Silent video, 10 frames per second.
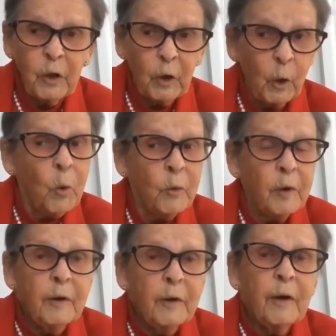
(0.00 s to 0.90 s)
hello,
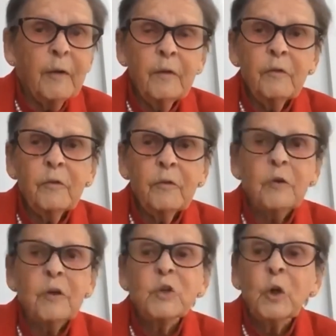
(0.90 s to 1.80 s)
and they'd say,
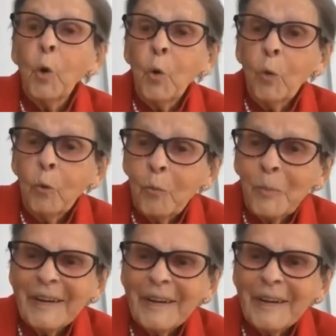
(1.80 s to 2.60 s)
shalom.